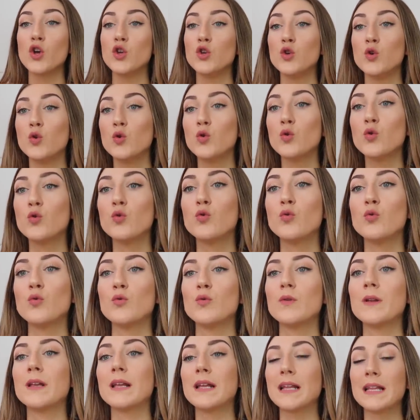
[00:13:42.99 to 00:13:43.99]

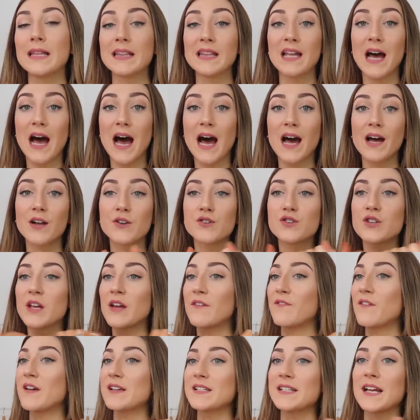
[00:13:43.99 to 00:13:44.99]
you love,
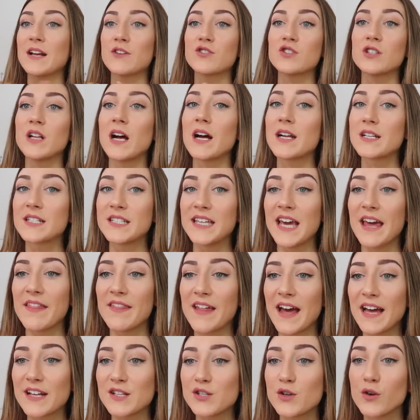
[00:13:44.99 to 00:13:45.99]
if there's an extra large, get
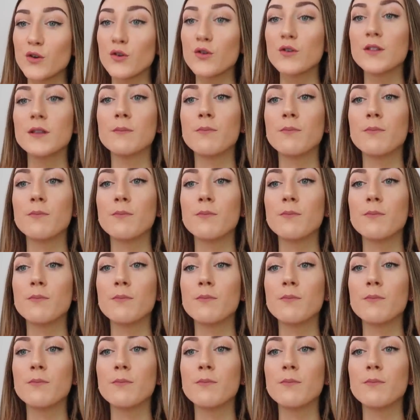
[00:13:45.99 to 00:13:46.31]
that too.